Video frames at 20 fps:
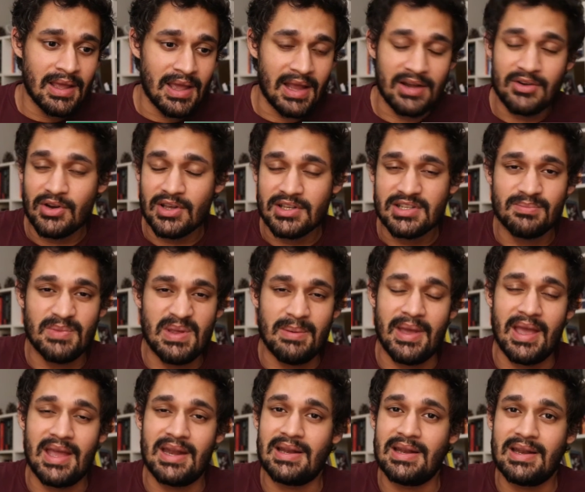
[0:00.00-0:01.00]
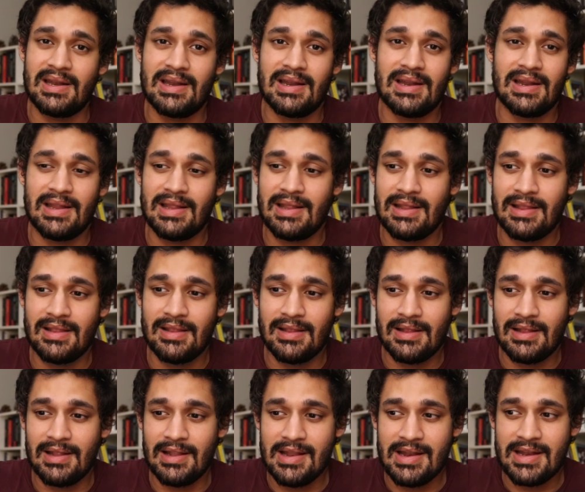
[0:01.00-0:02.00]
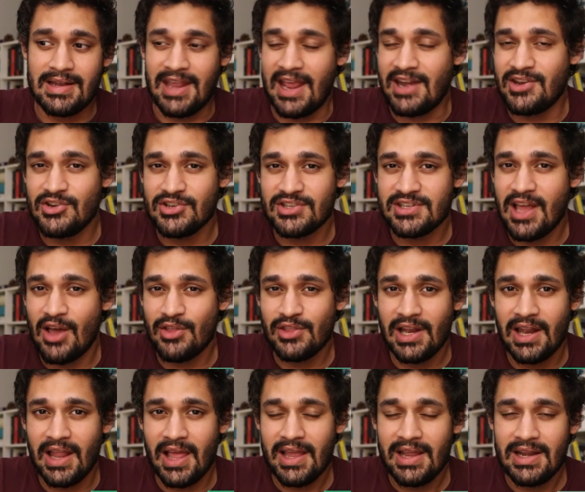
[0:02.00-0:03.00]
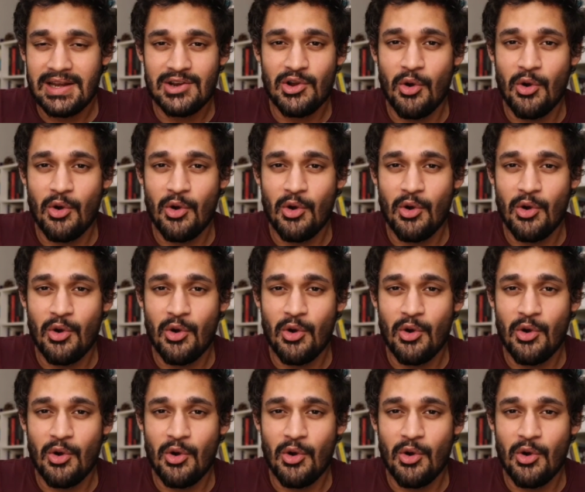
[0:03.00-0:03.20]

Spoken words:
And trust me, man, 10 years down the line,